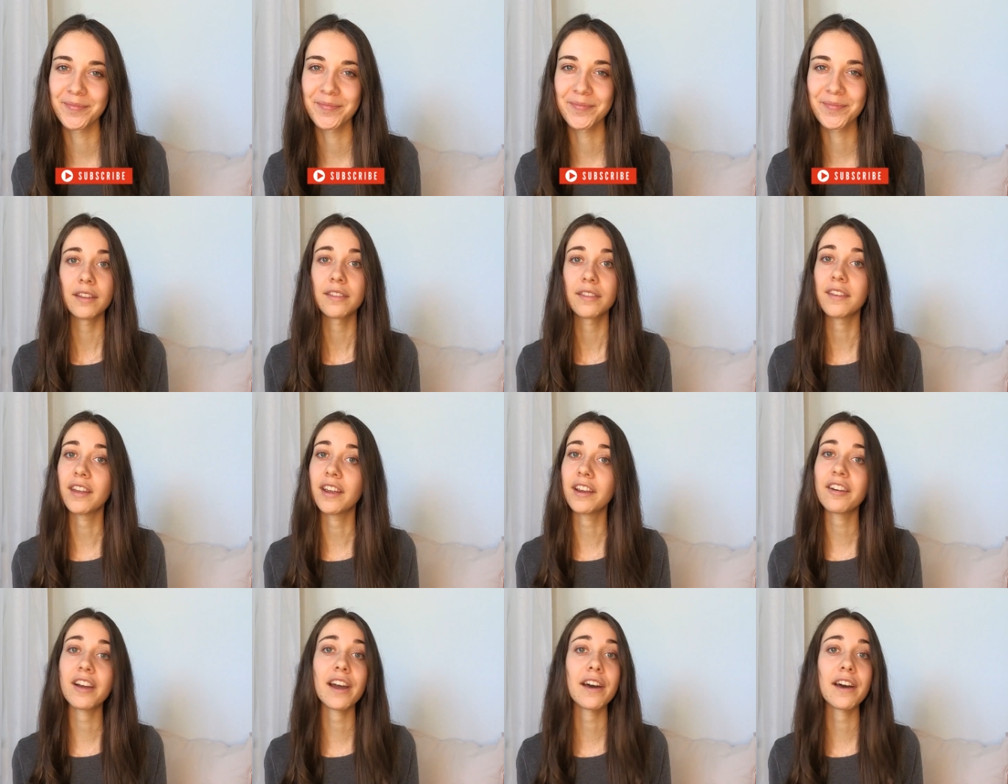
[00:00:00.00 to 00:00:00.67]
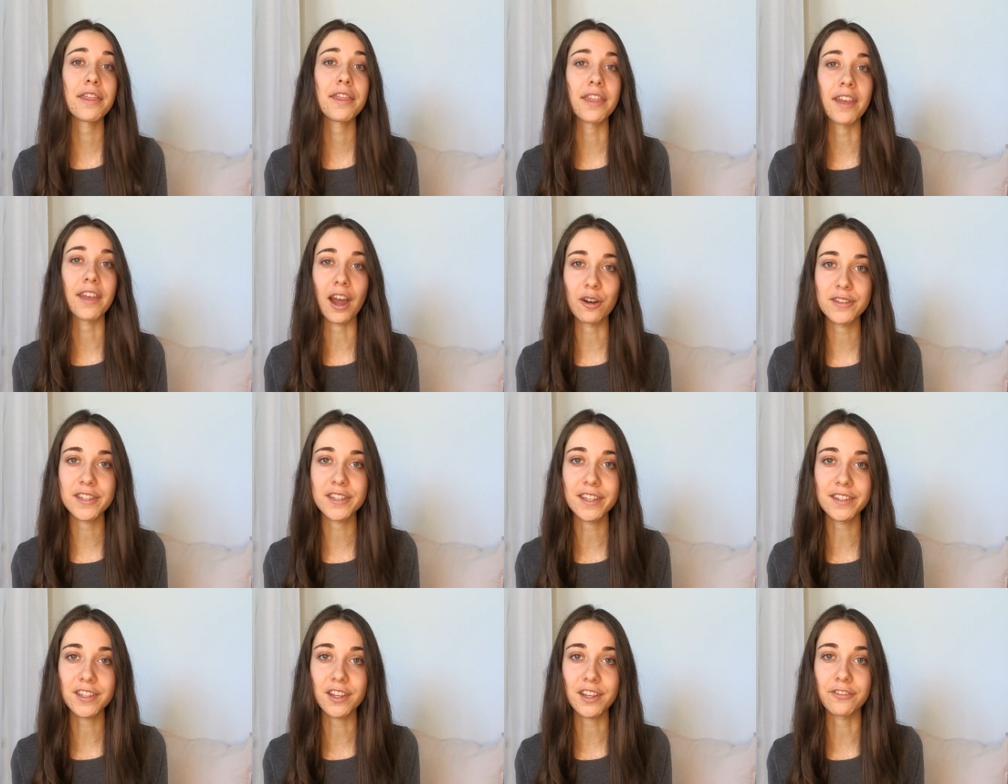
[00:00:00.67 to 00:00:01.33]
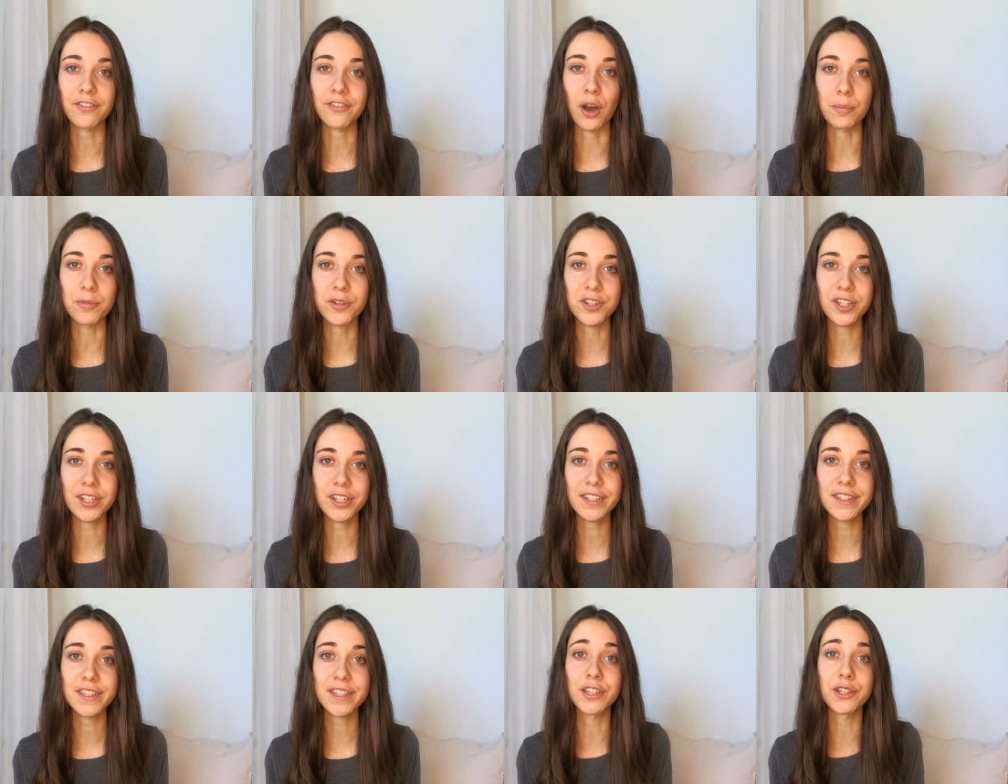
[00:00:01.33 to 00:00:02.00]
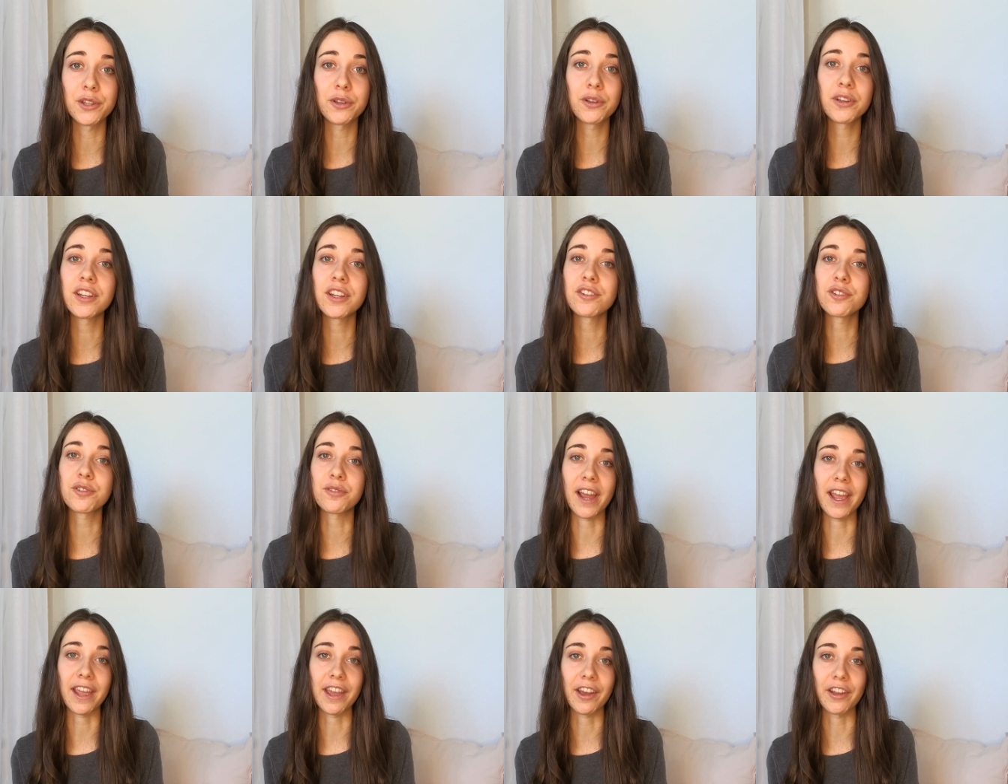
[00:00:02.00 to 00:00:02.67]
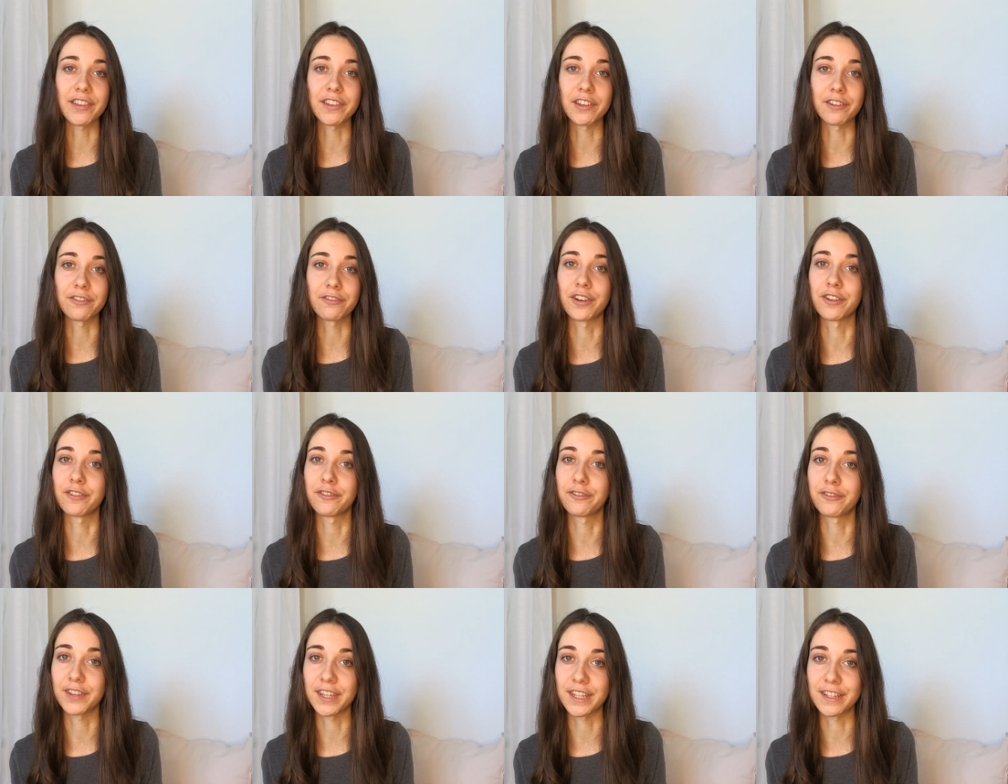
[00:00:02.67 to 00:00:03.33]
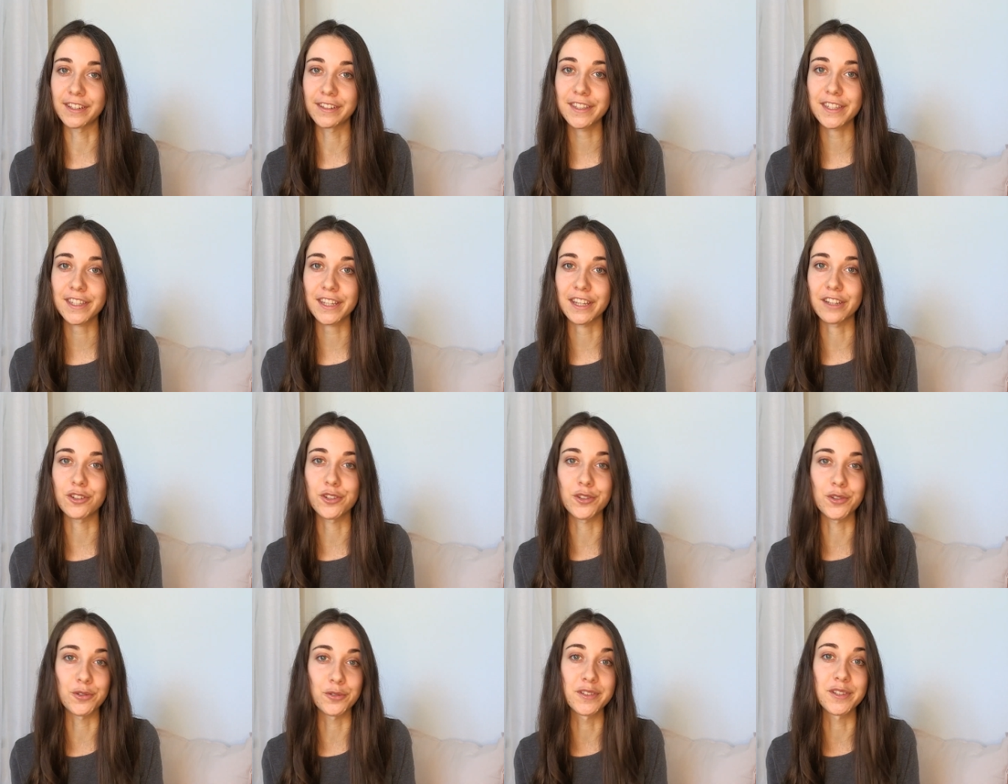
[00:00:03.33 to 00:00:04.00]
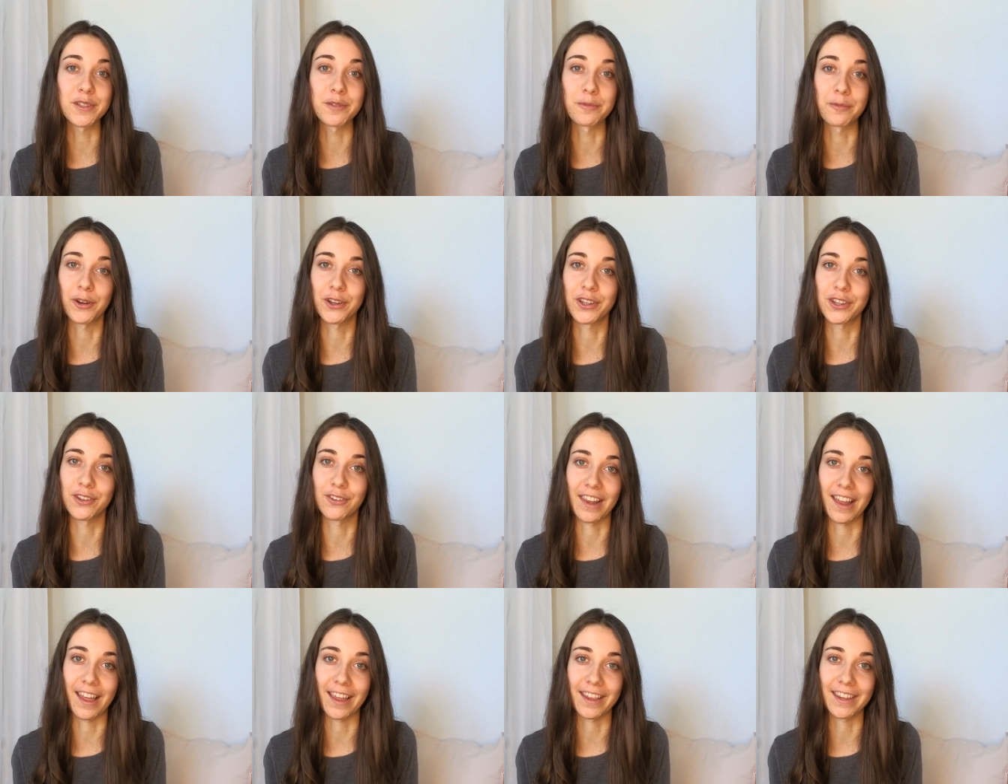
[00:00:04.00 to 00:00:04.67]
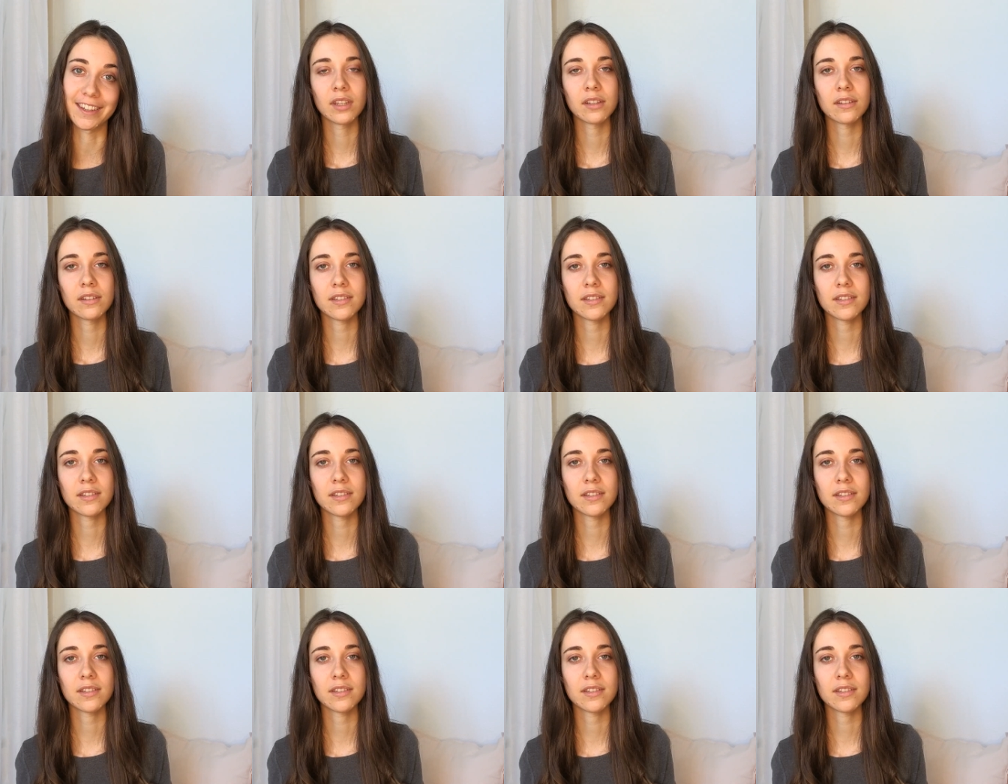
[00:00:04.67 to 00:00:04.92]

There are thousands of options and you can try out different fields and choose the one you like.